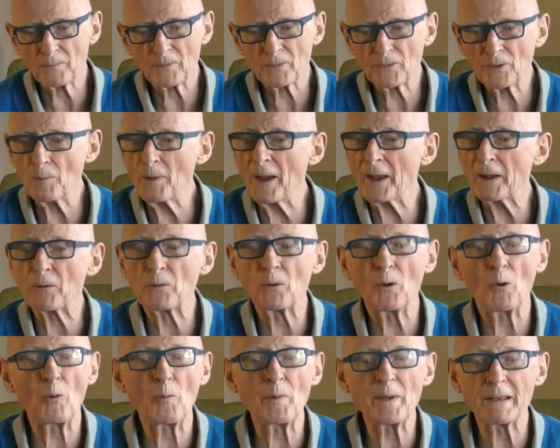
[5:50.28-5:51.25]
the
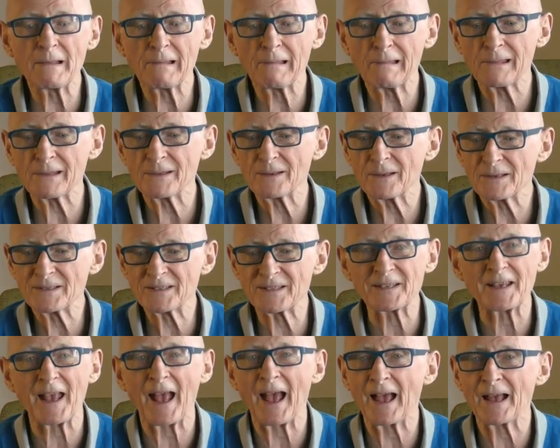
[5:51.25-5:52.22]
microbial
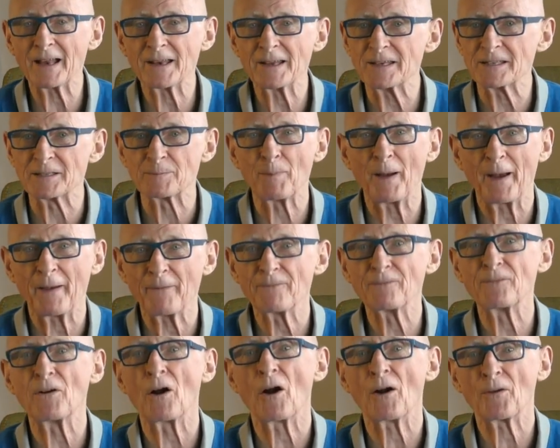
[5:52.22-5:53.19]
scan is by
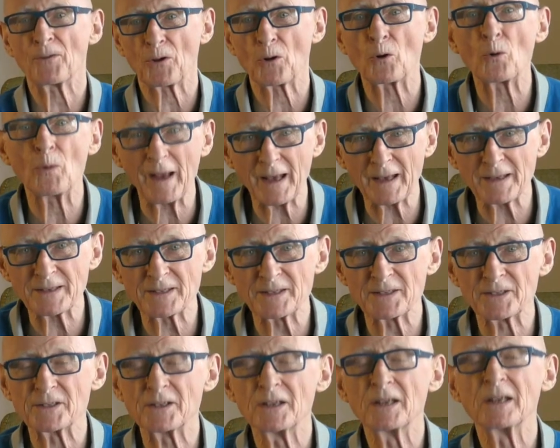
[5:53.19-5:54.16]
far the
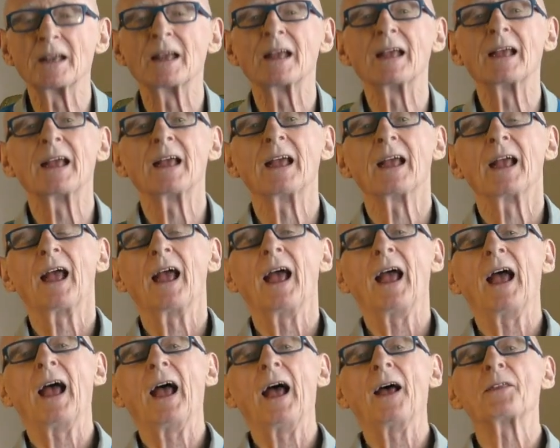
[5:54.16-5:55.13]
quickest
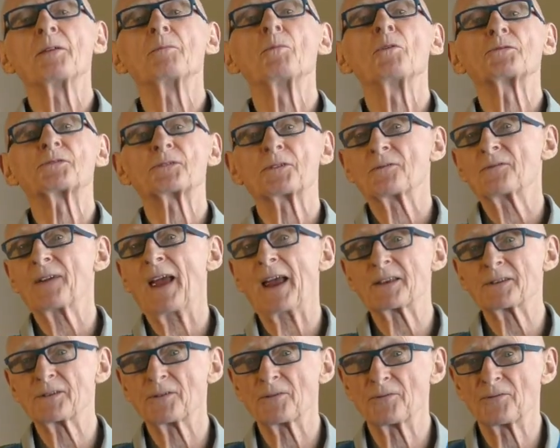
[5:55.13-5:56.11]
and the most
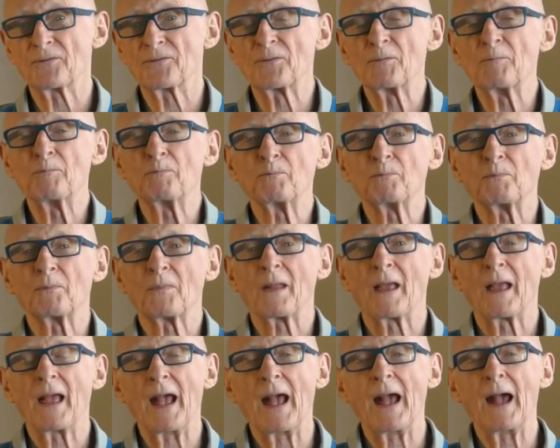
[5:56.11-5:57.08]
effective
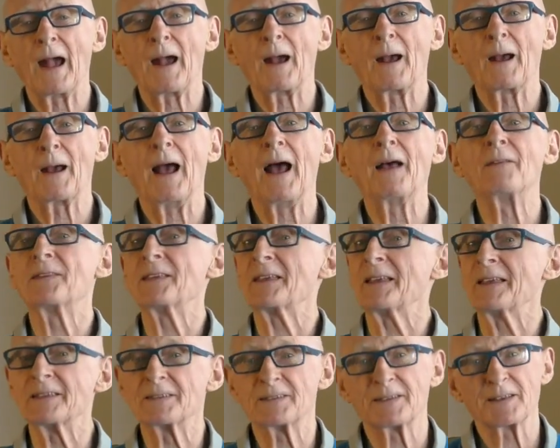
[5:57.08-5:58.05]
and the
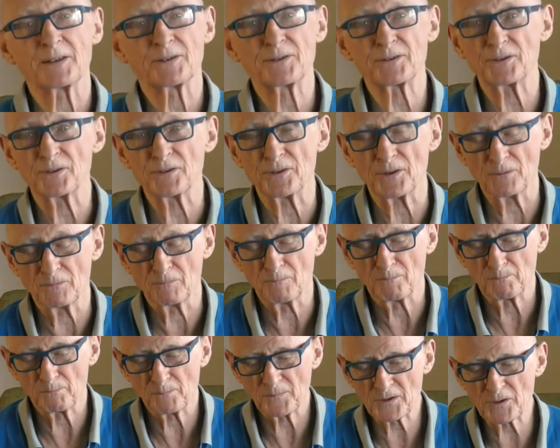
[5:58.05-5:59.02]
easiest to do.
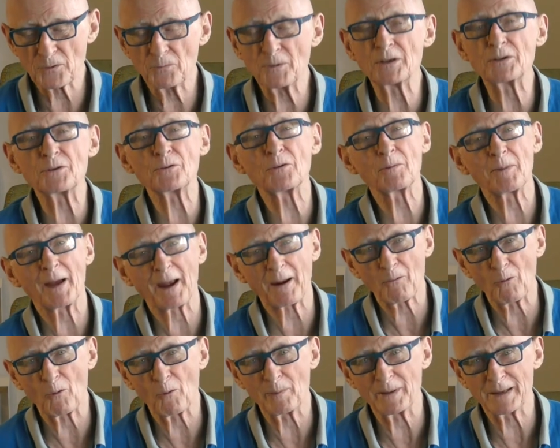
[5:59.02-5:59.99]
So we do a
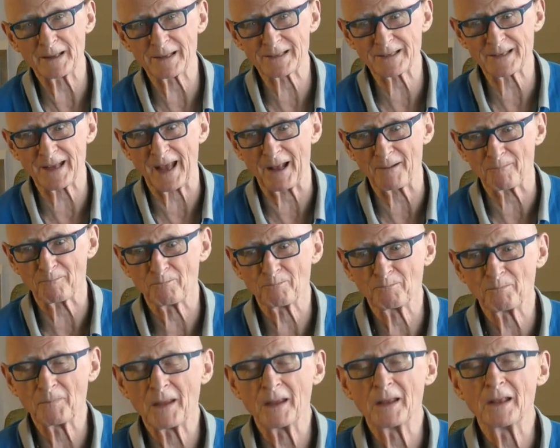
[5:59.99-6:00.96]
microbial scan.
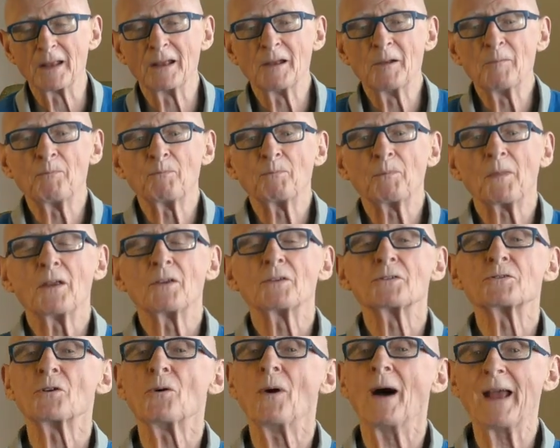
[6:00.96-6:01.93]

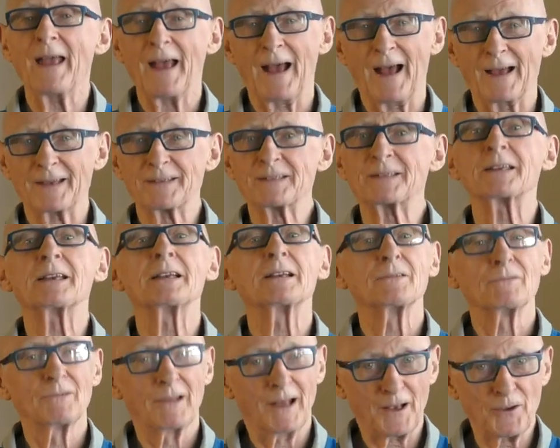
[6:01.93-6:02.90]
So I ask,
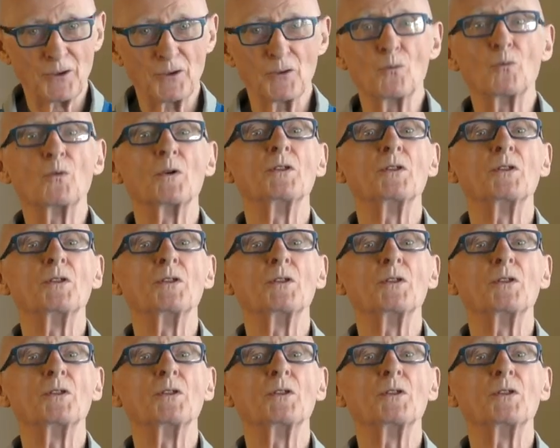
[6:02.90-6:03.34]
like you would